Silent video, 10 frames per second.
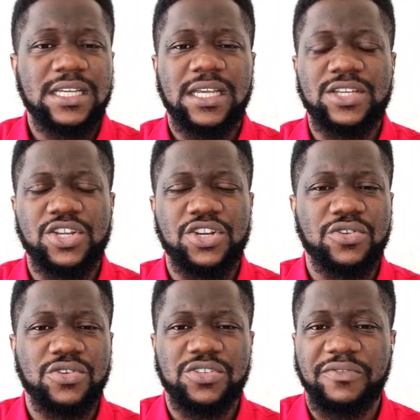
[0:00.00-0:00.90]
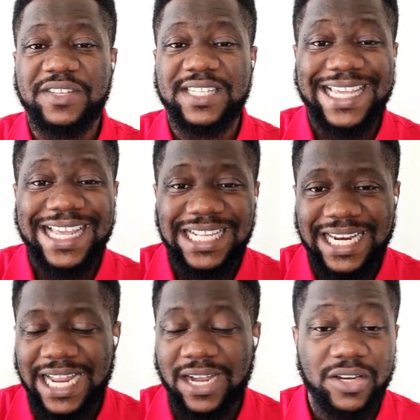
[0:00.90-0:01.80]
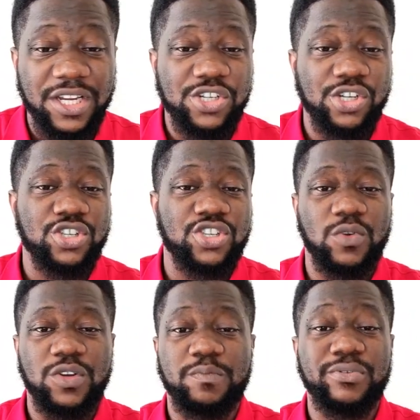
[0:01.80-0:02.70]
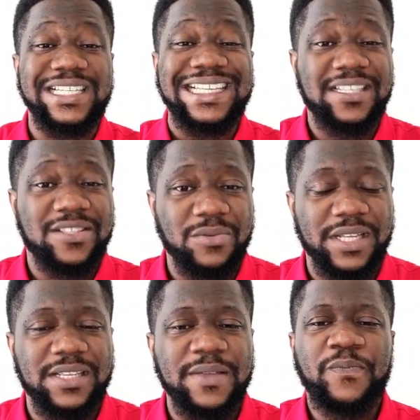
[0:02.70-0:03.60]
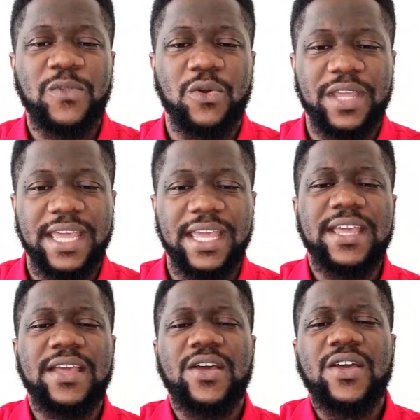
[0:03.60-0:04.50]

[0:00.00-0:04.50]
you know sophisticated calculations you want to put into it okay